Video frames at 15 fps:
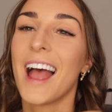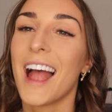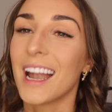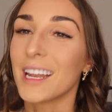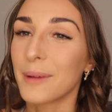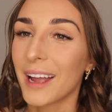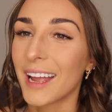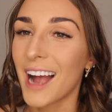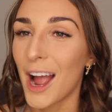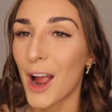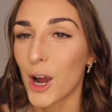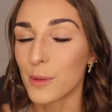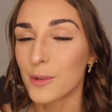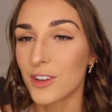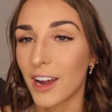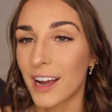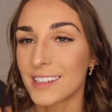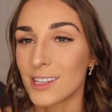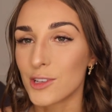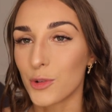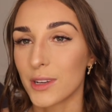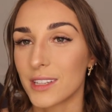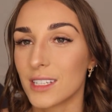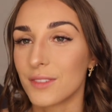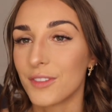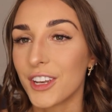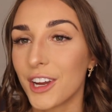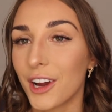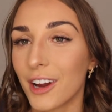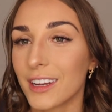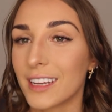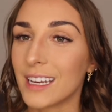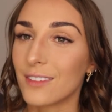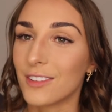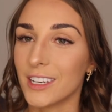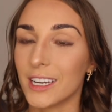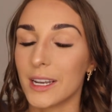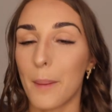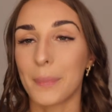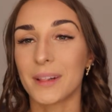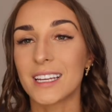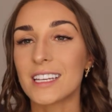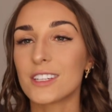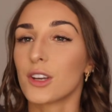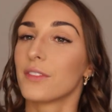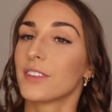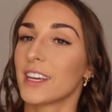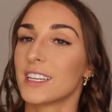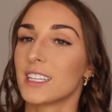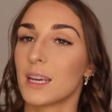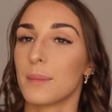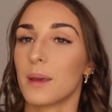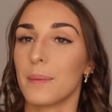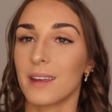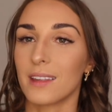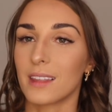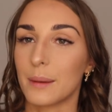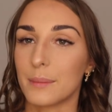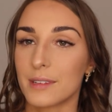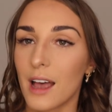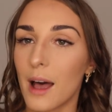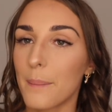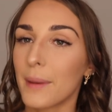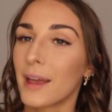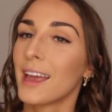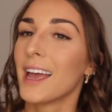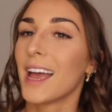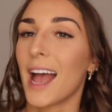Anyway, I hope you guys enjoyed this video and if you did, please don't forget to give me a big thumbs up.